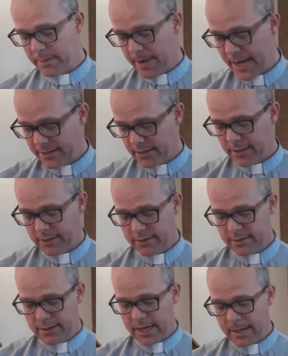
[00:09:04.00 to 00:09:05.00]

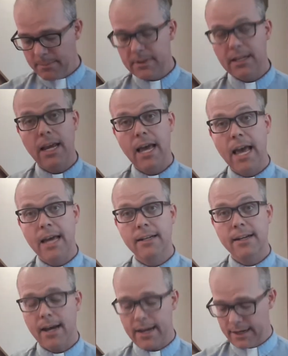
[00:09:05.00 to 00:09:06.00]
Damascus named
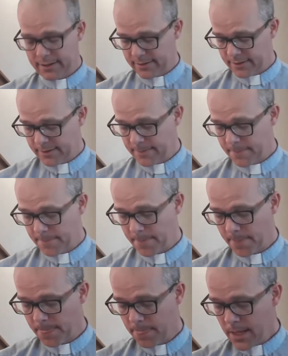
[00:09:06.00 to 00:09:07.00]
Ananias
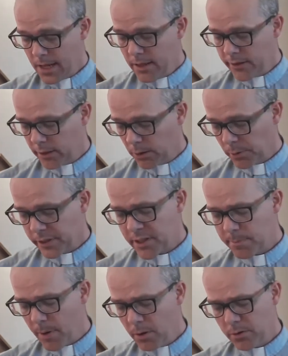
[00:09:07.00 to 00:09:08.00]
the Lord
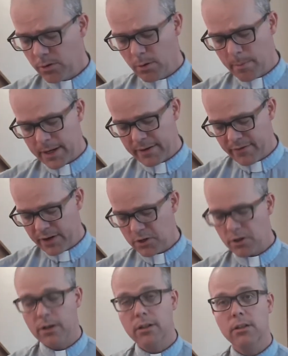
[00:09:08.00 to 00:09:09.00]
spoke to him in a
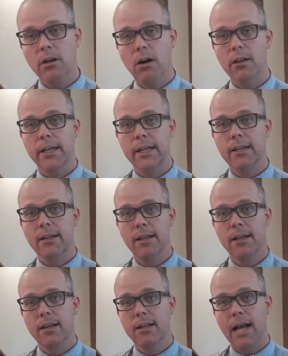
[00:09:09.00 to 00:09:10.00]
vision, calling,
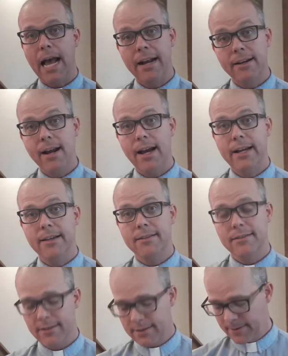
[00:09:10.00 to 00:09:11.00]
Ananias.